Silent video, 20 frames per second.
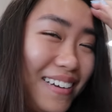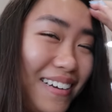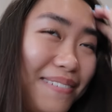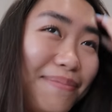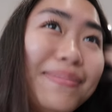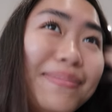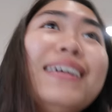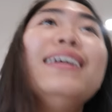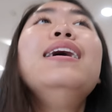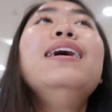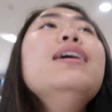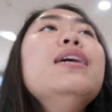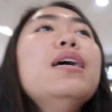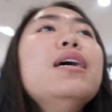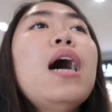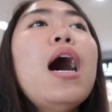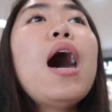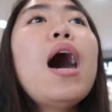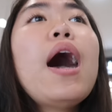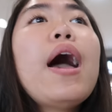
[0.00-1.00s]

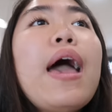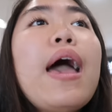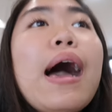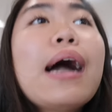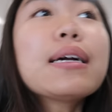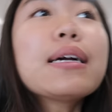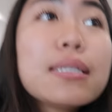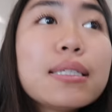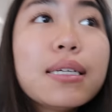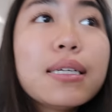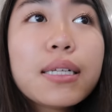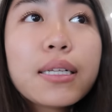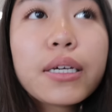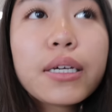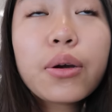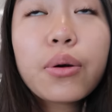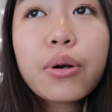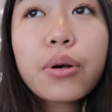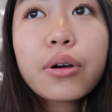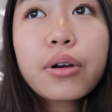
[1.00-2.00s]
I
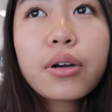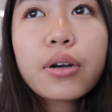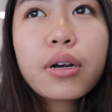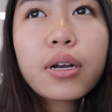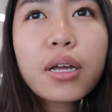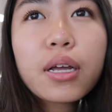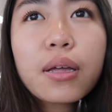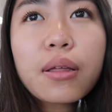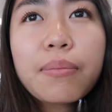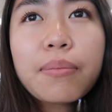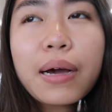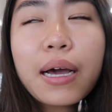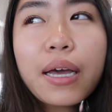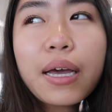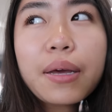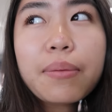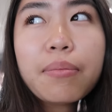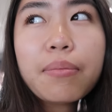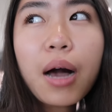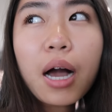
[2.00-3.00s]
accidentally ordered
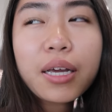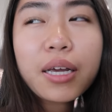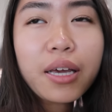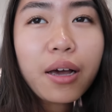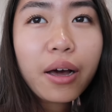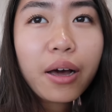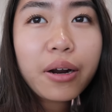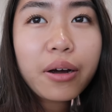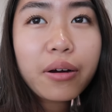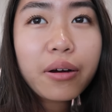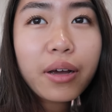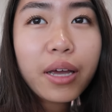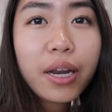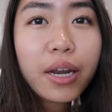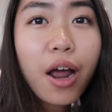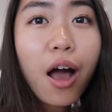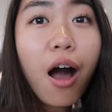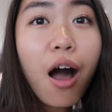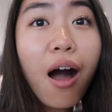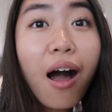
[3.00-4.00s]
my macchiato
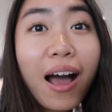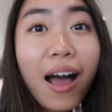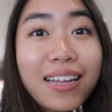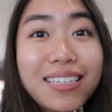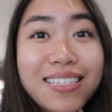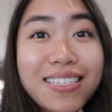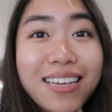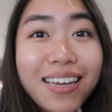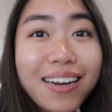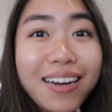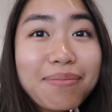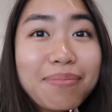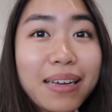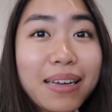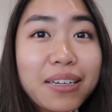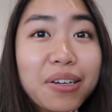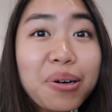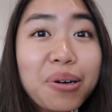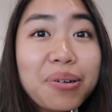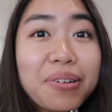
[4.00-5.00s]
in hot and I
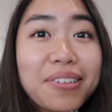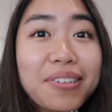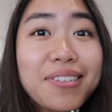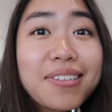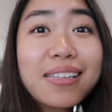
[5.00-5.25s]
meant cold,